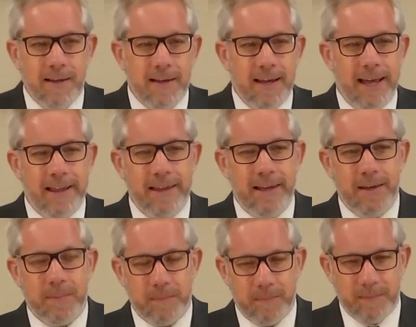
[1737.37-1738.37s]
and
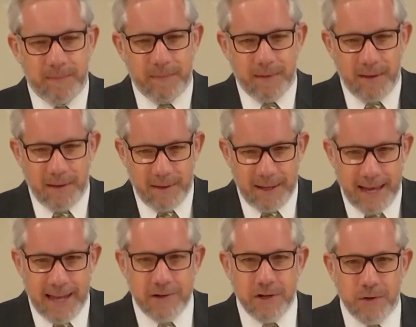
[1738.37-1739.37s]
the the
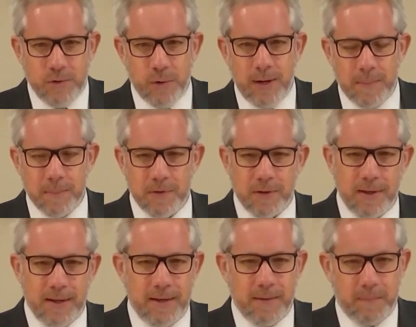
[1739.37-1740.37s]
engine trims,
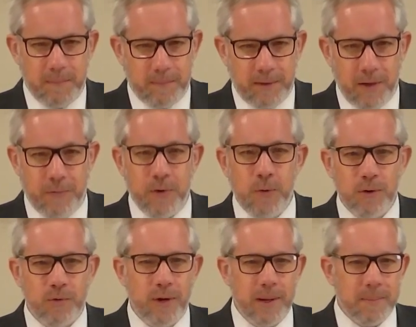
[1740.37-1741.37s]
the the fuel
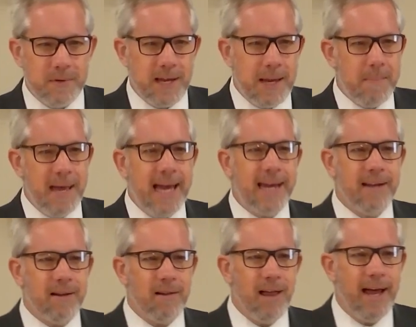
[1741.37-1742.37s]
trims came back
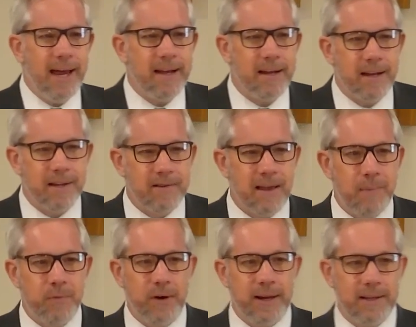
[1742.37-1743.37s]
into line, and it
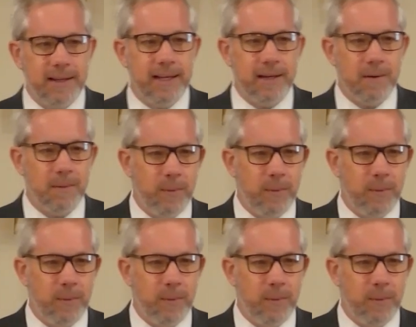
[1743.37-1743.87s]
stopped running lean when